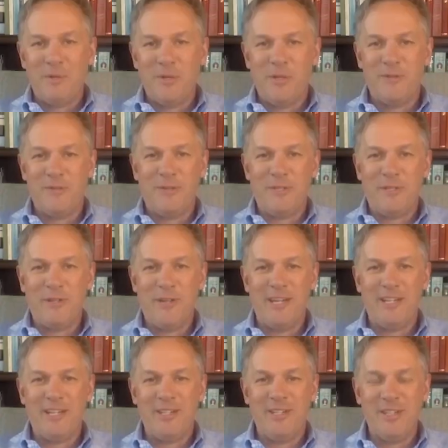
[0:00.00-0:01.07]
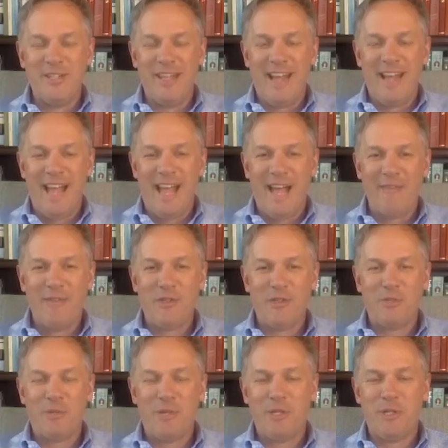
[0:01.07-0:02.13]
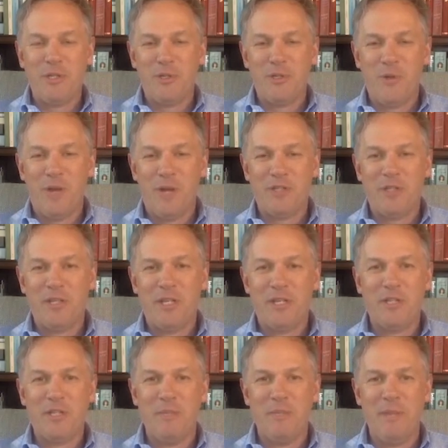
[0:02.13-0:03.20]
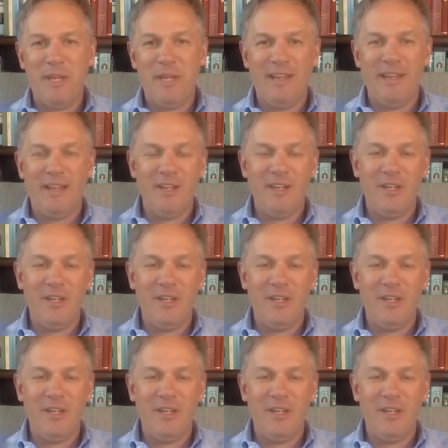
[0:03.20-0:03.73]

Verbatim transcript: of the frustrations that I have is, especially as you watch things in the media,